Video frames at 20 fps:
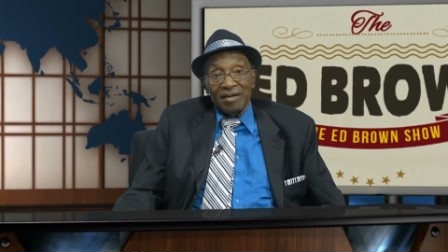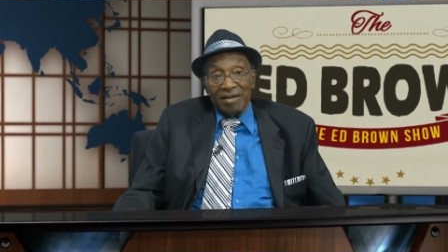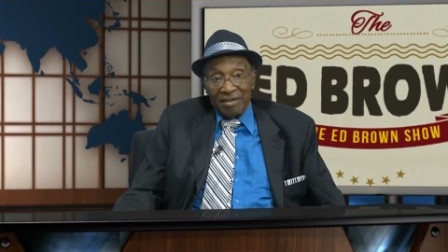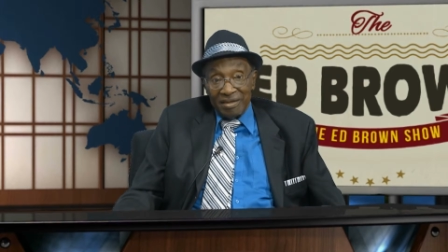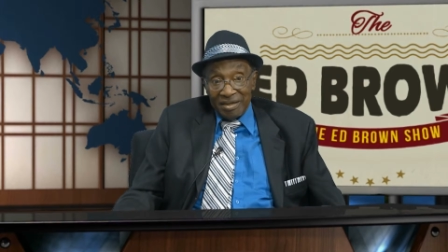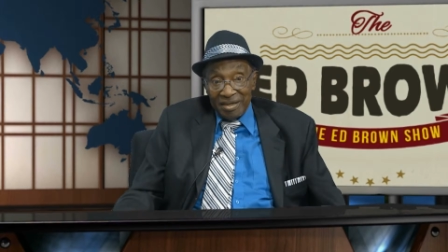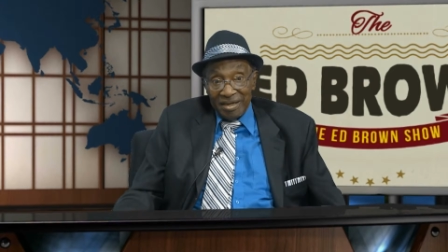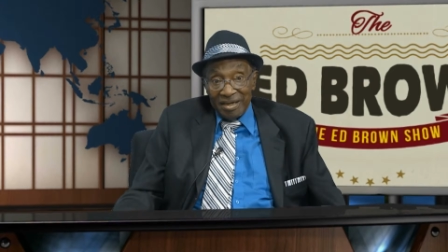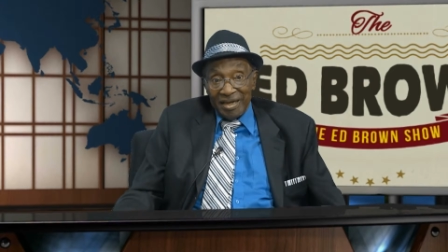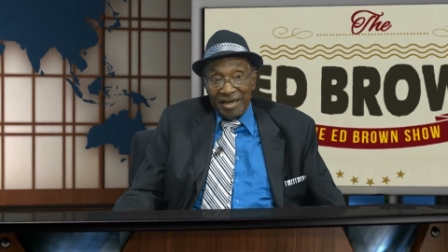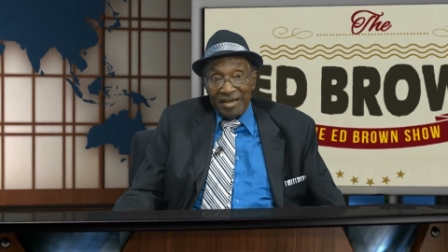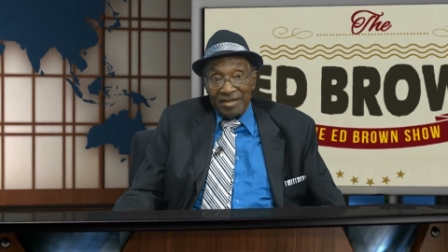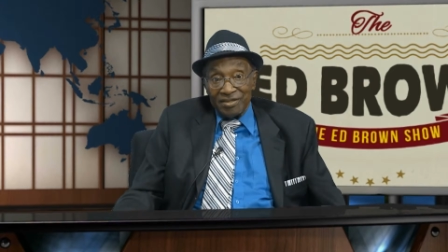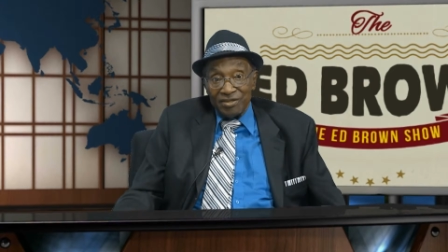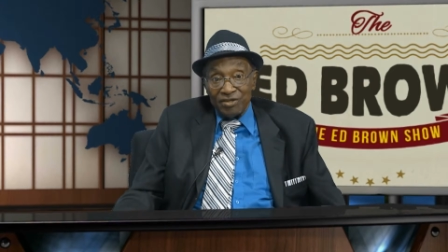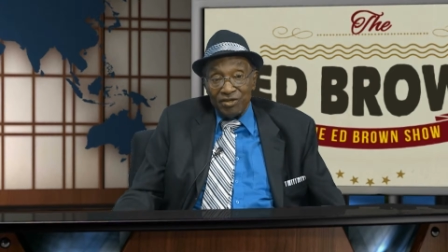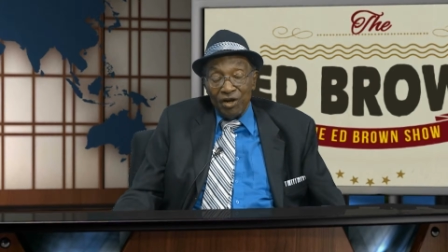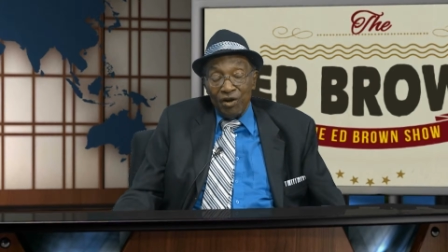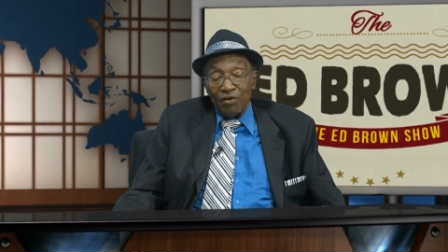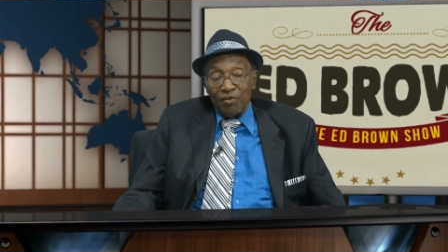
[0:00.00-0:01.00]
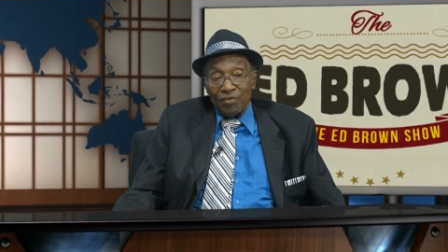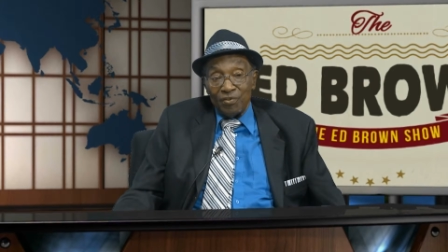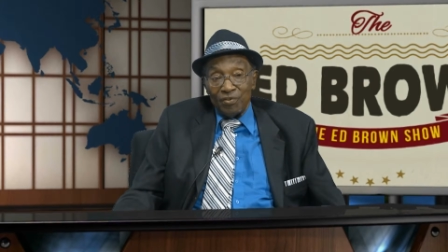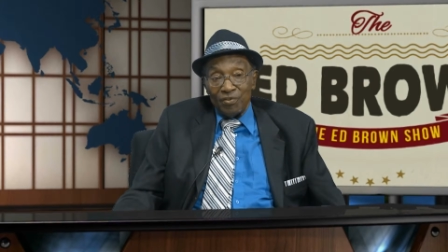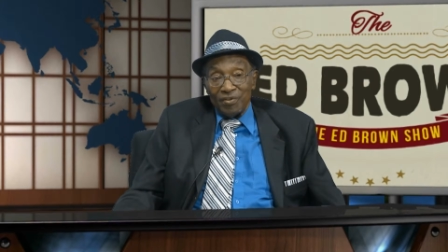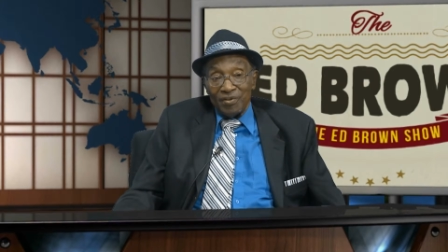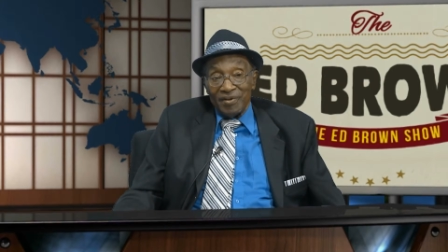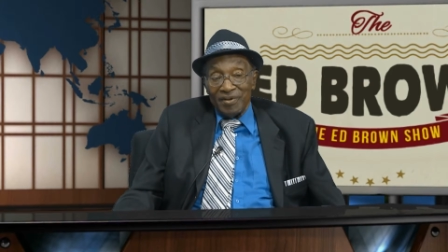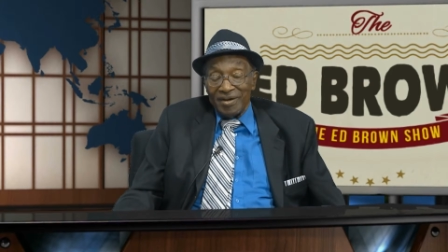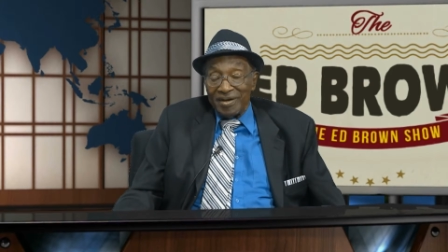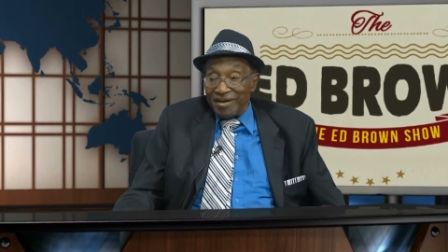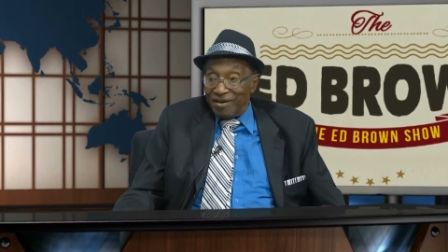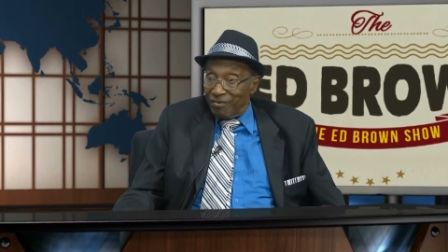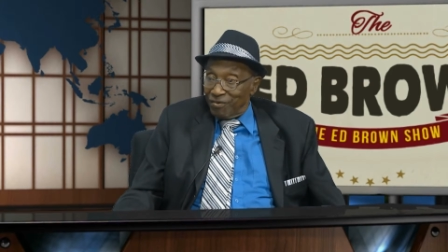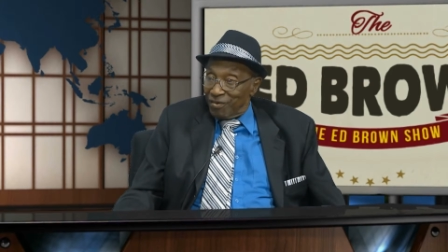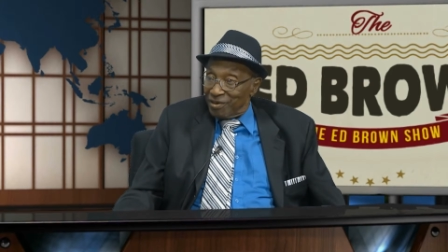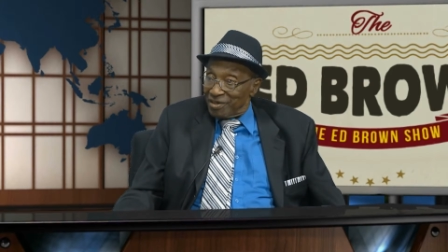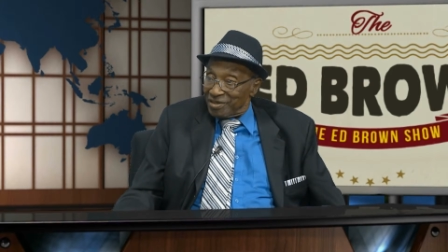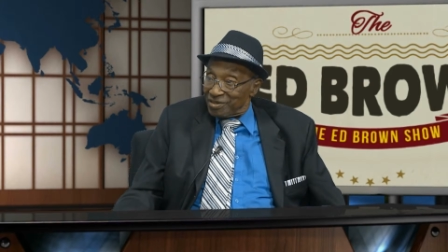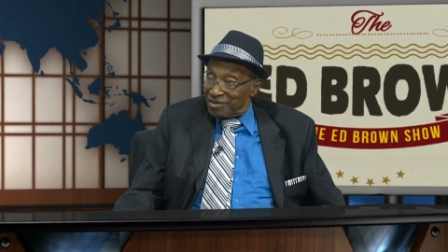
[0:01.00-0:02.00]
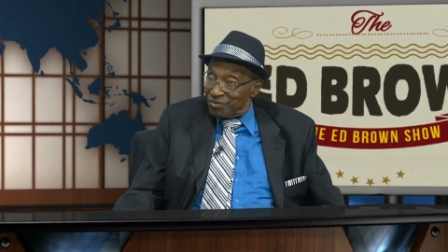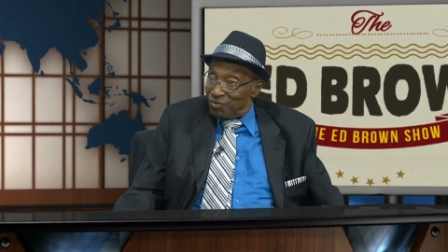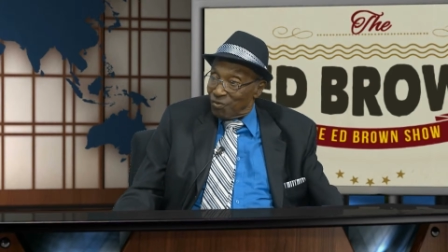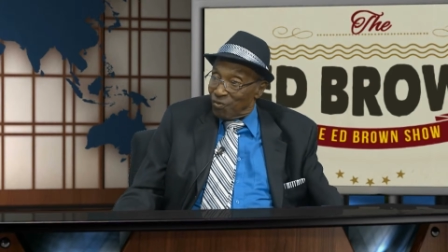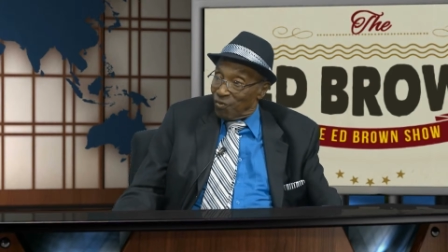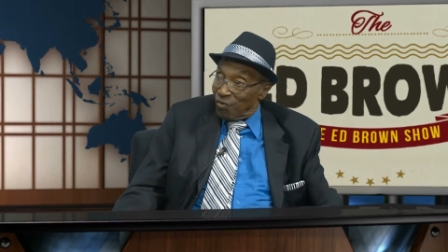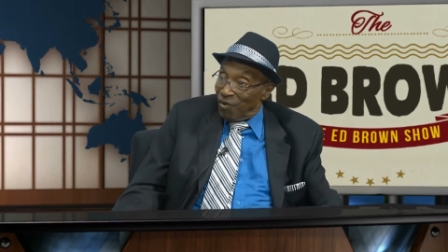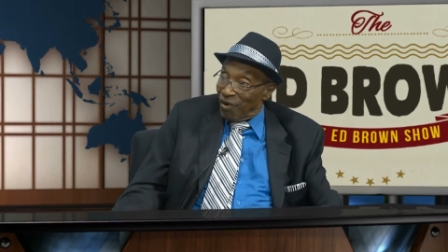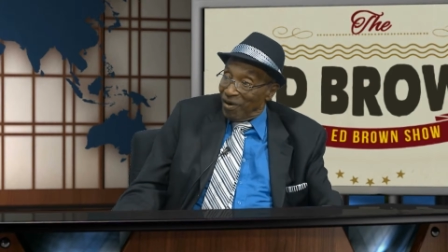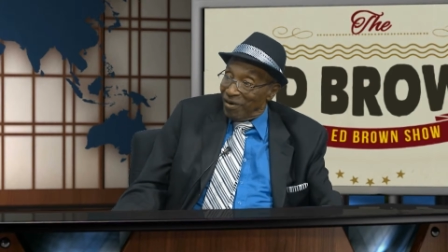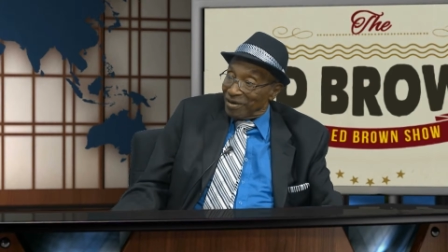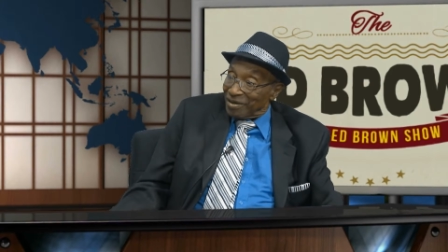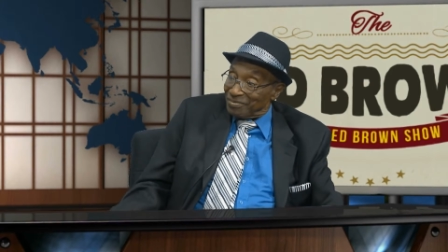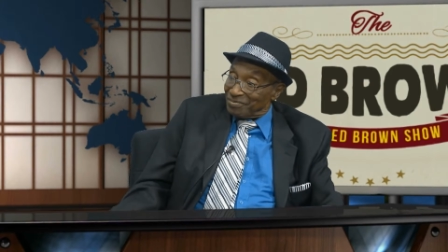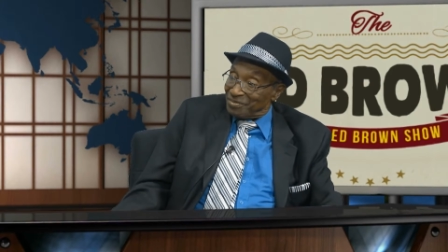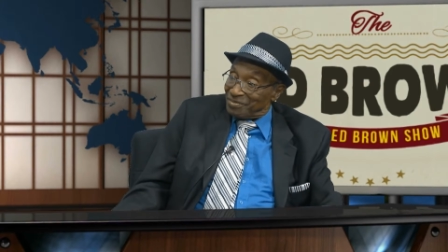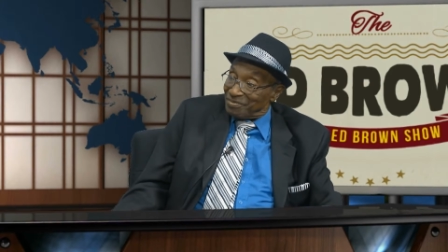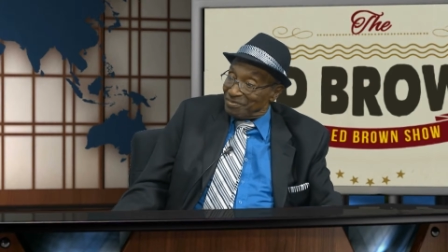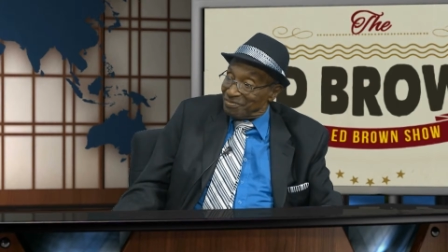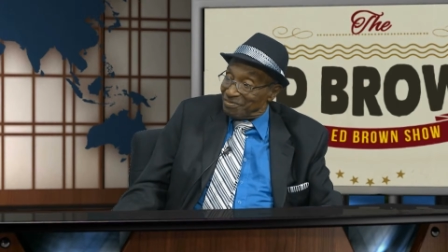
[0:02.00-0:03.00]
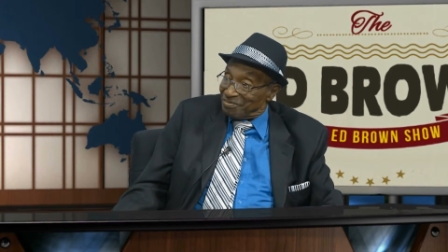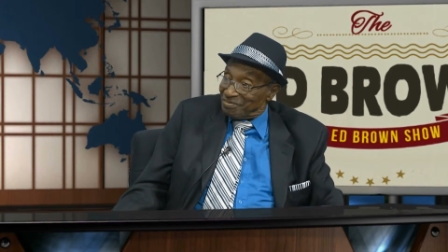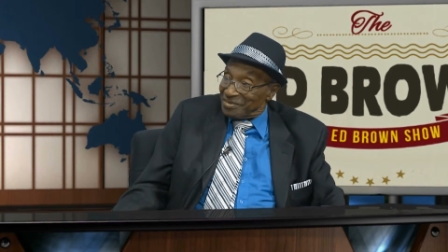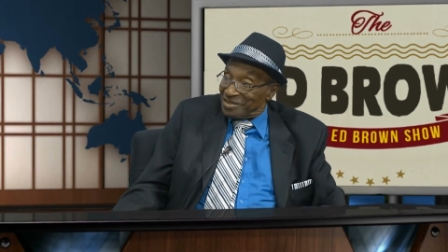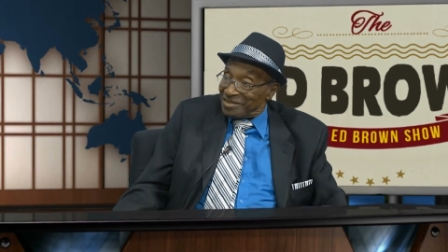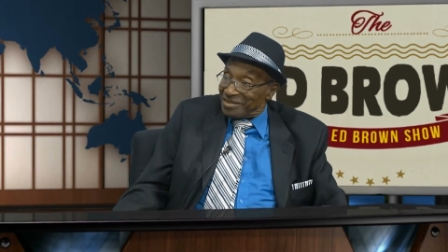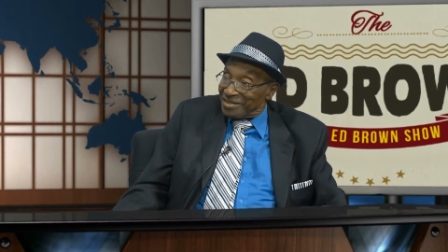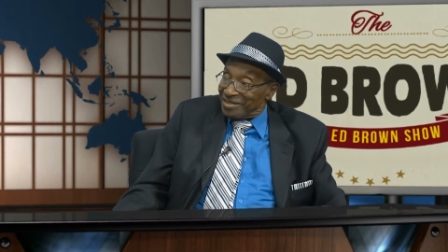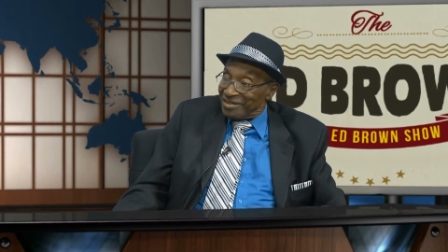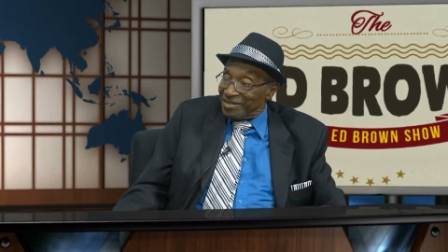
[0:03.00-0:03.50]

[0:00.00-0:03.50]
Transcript: next show. Welcome, Mr.